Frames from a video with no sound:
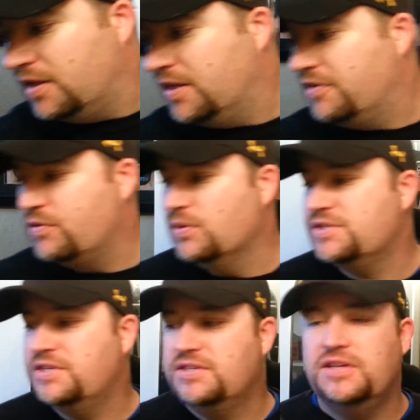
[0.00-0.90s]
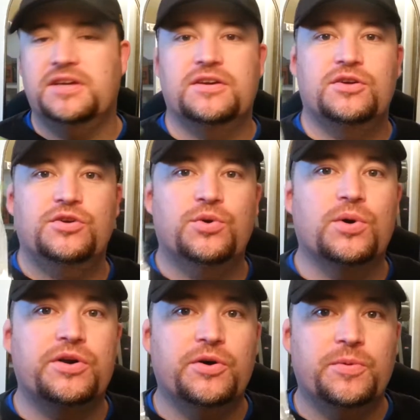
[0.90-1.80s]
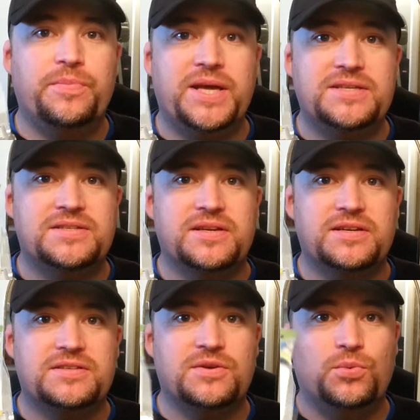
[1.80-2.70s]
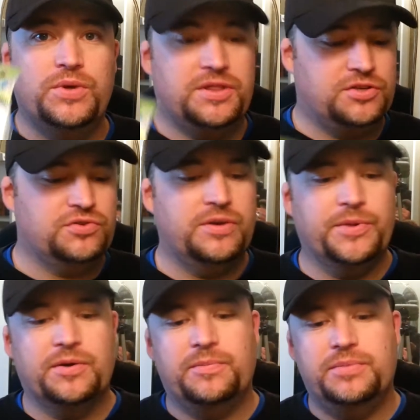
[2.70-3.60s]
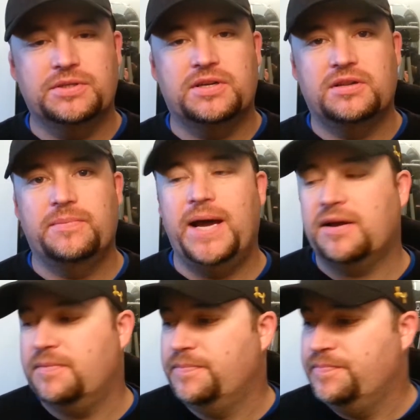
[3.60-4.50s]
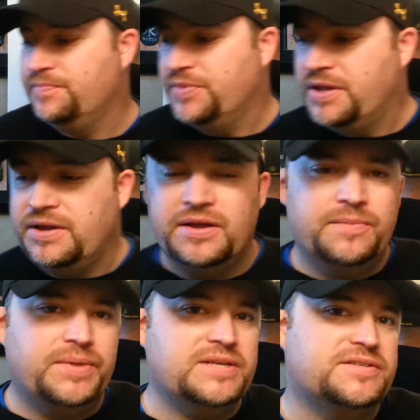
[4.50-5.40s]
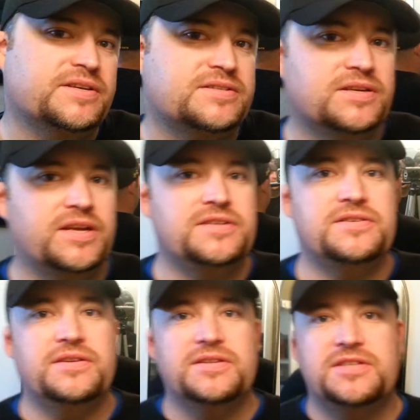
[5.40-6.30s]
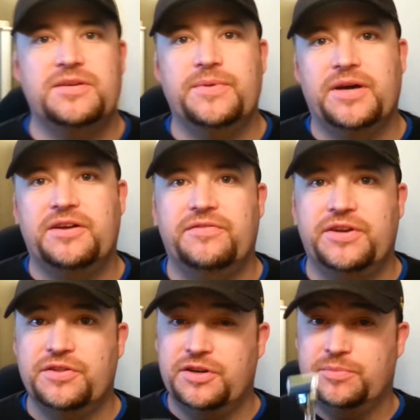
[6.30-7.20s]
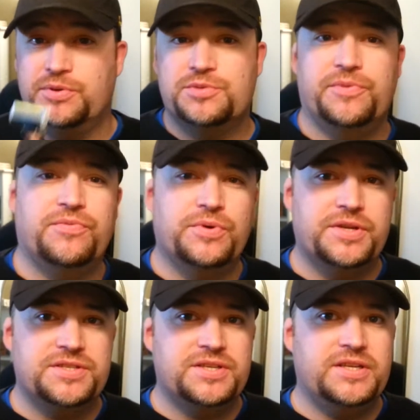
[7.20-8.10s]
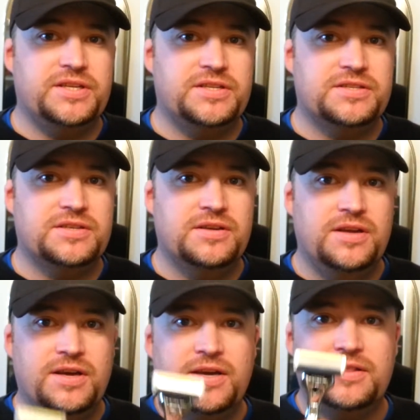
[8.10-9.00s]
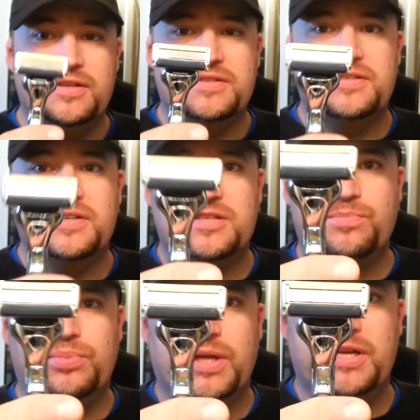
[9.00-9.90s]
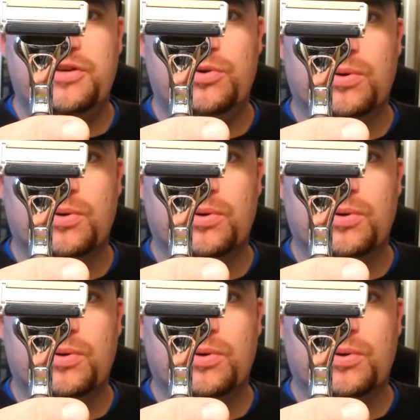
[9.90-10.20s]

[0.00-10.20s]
And that of course is the DORCO PACE 6 with the trimmer built in the back. PACE 6, in case you didn't see my video that I'll post before this, is the 6-blade